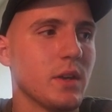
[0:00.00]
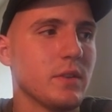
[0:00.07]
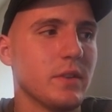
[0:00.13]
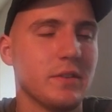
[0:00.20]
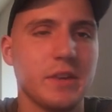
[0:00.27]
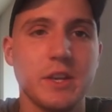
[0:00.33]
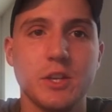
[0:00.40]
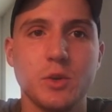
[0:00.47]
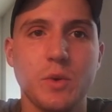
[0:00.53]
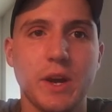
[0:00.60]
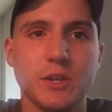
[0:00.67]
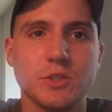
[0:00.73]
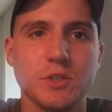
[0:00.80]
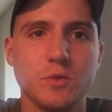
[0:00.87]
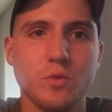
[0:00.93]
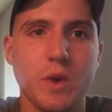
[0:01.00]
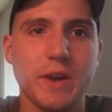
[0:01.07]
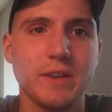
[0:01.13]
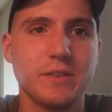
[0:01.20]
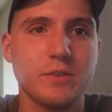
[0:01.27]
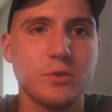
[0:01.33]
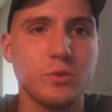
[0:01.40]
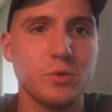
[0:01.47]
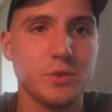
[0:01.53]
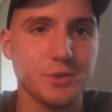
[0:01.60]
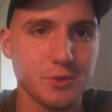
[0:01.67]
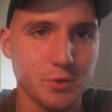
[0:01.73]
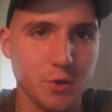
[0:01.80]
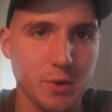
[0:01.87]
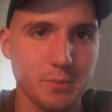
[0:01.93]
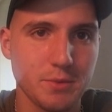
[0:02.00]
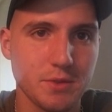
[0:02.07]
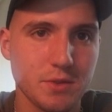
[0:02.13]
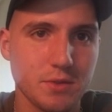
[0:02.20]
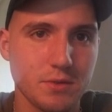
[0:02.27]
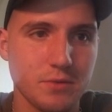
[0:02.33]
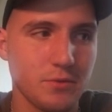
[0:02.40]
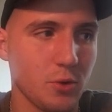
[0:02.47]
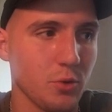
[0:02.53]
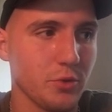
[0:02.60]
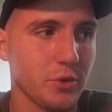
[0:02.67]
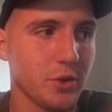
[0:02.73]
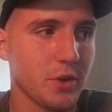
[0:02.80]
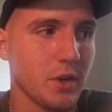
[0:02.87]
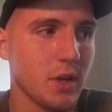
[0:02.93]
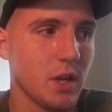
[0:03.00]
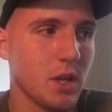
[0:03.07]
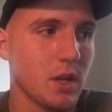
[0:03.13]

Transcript: to take you actually right to the scripts folder.